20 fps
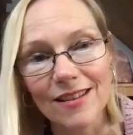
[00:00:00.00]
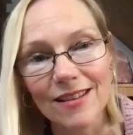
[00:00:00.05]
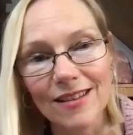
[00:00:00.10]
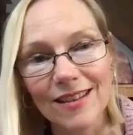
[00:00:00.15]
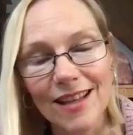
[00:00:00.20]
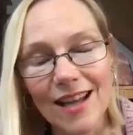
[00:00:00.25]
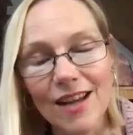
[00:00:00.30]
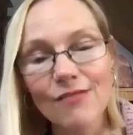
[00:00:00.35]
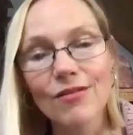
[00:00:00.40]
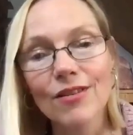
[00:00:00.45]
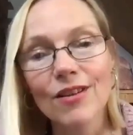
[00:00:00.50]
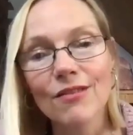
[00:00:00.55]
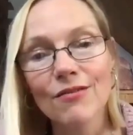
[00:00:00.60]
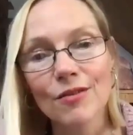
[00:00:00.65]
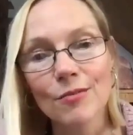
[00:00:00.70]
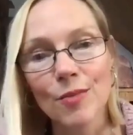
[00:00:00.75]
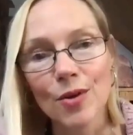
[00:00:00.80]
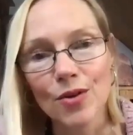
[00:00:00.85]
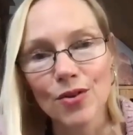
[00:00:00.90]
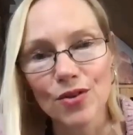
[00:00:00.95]
level of
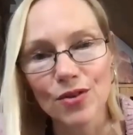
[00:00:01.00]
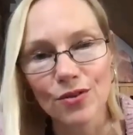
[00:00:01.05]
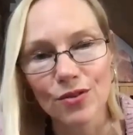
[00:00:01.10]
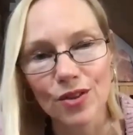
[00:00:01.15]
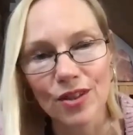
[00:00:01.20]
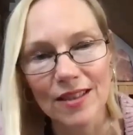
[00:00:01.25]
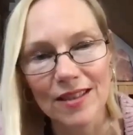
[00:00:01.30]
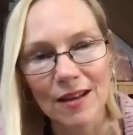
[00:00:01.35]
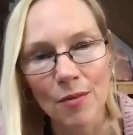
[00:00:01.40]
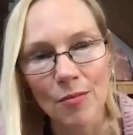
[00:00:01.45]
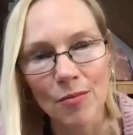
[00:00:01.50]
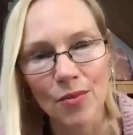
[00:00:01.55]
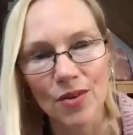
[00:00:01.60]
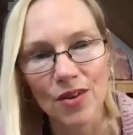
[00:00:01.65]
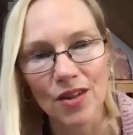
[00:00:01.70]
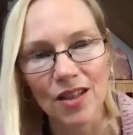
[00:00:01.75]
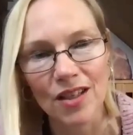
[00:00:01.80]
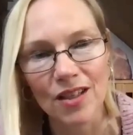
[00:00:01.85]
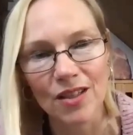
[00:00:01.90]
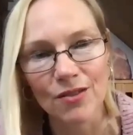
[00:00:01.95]
emotional contentment
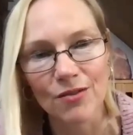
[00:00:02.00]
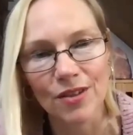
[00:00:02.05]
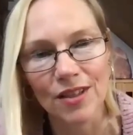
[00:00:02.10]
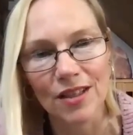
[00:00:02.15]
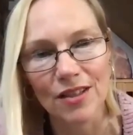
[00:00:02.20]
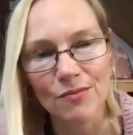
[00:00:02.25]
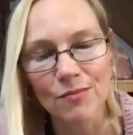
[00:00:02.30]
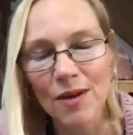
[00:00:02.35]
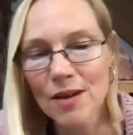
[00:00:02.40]
that he's reached.